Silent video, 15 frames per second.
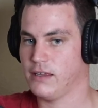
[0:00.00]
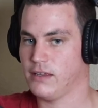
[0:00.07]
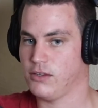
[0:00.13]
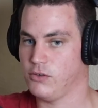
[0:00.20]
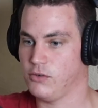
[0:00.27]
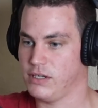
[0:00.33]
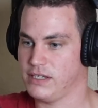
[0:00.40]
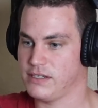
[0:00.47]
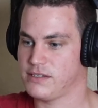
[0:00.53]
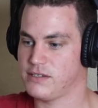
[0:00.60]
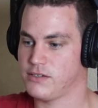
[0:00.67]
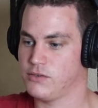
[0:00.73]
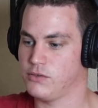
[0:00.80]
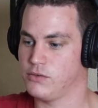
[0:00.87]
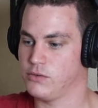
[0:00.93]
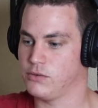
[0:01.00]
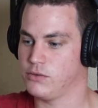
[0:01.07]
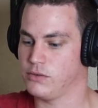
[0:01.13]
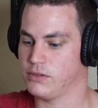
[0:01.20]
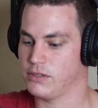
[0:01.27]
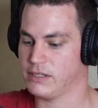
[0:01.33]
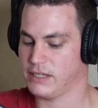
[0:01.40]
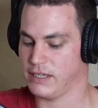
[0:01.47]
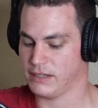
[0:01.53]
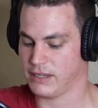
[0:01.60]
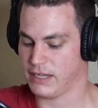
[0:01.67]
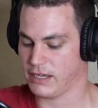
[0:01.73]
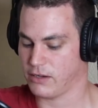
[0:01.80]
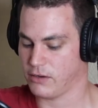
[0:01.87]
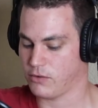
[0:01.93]
you need to get
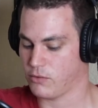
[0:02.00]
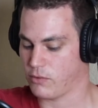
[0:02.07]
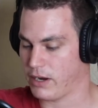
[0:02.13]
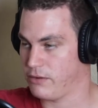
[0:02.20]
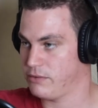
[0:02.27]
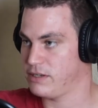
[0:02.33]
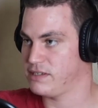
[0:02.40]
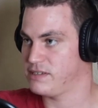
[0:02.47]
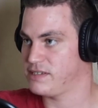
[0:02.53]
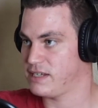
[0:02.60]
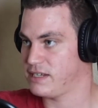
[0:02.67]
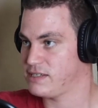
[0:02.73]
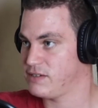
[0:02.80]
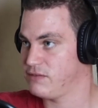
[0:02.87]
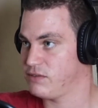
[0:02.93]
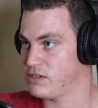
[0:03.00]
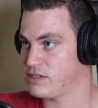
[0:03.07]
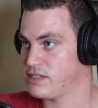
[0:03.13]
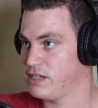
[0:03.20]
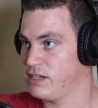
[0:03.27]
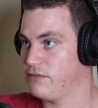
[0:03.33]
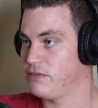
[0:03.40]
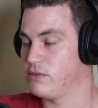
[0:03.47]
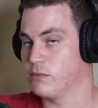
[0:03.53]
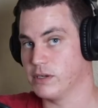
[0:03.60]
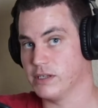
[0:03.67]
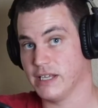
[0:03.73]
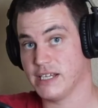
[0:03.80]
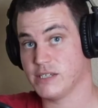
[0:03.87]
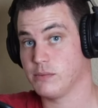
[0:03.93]
that grounded sense of yourself and
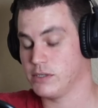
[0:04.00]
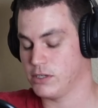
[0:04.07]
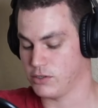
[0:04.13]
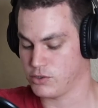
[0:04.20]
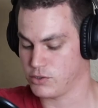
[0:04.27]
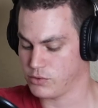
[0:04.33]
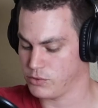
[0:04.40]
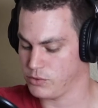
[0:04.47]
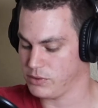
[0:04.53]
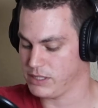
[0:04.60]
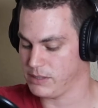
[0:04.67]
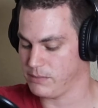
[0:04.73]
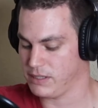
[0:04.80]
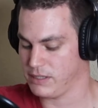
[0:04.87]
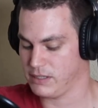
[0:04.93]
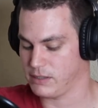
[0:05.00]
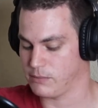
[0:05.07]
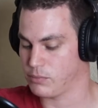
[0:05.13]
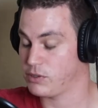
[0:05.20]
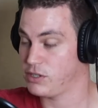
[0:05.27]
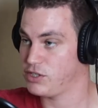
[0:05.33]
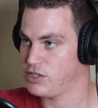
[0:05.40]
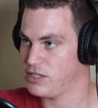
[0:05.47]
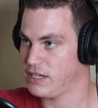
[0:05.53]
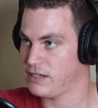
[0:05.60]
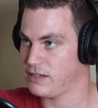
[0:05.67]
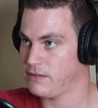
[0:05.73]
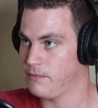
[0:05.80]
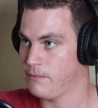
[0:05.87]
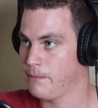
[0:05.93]
realize when you're truly being
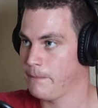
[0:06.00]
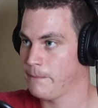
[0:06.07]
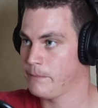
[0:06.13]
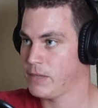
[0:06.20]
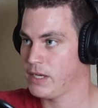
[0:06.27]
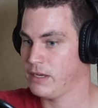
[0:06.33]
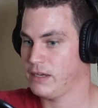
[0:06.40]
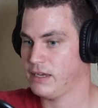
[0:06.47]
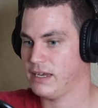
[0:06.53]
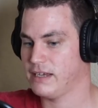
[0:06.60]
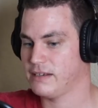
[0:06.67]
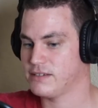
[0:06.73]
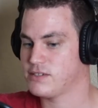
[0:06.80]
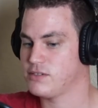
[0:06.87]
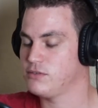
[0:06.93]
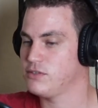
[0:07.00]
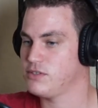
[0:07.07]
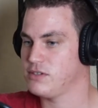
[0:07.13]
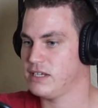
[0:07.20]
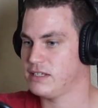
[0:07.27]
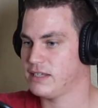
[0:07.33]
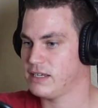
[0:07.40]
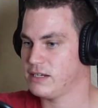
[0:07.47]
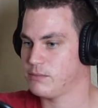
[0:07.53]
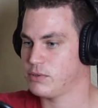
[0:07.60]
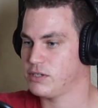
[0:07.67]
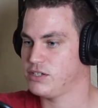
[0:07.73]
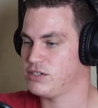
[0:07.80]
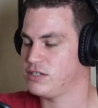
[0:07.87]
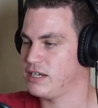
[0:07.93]
appreciated. And as soon as you get that
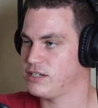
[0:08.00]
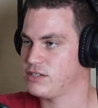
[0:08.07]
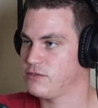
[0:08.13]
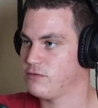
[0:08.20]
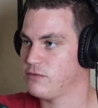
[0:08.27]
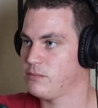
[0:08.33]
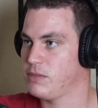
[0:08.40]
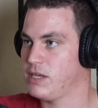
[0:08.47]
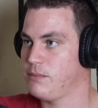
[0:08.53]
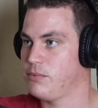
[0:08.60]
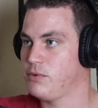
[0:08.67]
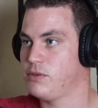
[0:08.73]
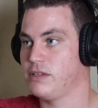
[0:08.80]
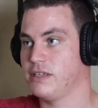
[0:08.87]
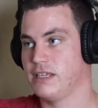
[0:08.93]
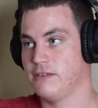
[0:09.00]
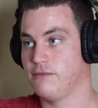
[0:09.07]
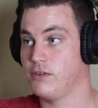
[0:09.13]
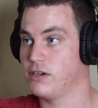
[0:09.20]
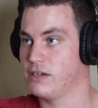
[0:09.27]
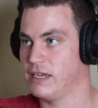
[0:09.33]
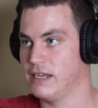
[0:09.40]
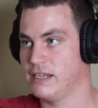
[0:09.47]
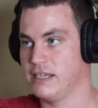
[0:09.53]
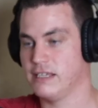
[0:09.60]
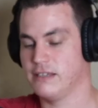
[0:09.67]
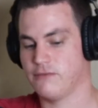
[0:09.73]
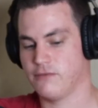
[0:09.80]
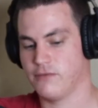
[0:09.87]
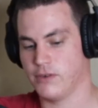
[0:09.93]
appreciation from people, if you're getting
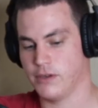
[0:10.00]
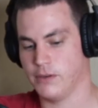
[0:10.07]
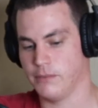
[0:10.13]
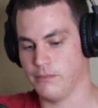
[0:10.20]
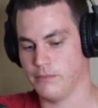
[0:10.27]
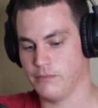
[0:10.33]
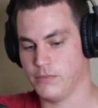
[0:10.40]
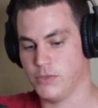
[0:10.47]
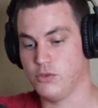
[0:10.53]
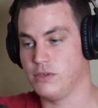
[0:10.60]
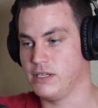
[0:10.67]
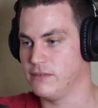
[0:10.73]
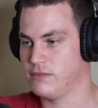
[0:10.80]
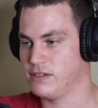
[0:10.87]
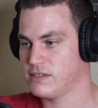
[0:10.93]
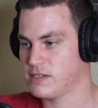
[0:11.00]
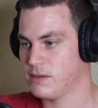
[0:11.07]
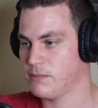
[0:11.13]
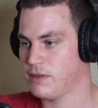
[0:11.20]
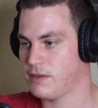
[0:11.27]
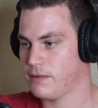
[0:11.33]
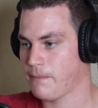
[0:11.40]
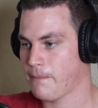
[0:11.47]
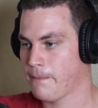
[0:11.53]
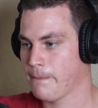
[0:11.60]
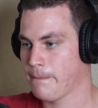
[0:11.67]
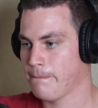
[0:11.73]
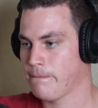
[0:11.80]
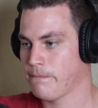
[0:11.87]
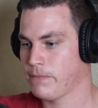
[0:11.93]
it from you giving something,
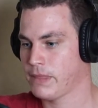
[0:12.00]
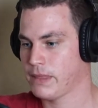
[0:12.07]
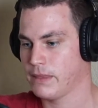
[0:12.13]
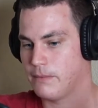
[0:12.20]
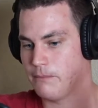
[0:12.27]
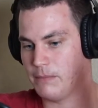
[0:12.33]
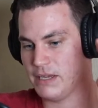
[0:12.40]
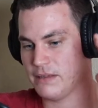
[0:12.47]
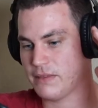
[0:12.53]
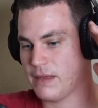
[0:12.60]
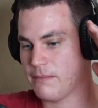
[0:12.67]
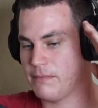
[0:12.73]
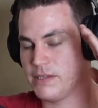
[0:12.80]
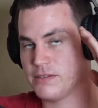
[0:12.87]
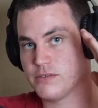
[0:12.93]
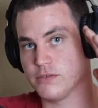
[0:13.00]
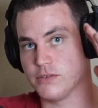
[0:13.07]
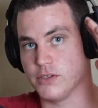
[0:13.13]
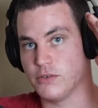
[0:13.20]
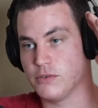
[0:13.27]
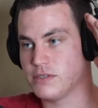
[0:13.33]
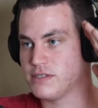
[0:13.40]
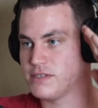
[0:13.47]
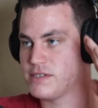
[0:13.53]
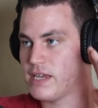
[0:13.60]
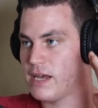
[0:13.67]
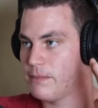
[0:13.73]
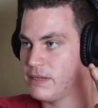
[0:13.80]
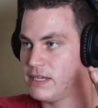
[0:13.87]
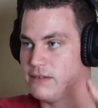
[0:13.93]
make that mental note to
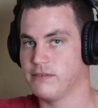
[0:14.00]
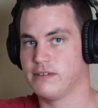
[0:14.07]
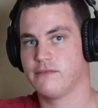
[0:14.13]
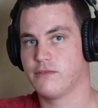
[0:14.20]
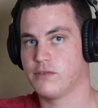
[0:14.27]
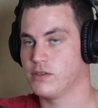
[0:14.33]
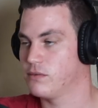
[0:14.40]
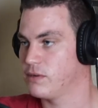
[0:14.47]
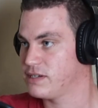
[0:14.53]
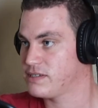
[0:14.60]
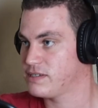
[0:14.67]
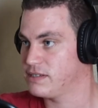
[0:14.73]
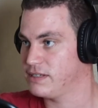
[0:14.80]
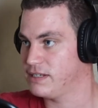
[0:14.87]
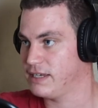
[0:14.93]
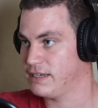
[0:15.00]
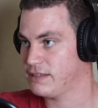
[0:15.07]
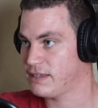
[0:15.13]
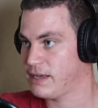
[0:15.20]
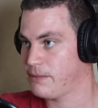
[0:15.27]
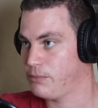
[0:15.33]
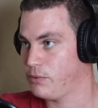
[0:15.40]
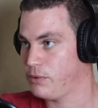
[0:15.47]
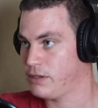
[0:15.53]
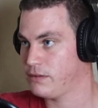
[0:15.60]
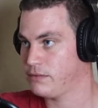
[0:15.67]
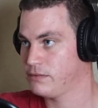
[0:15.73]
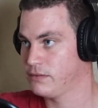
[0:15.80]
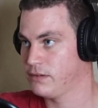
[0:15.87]
stop giving for the rest of the day at that point,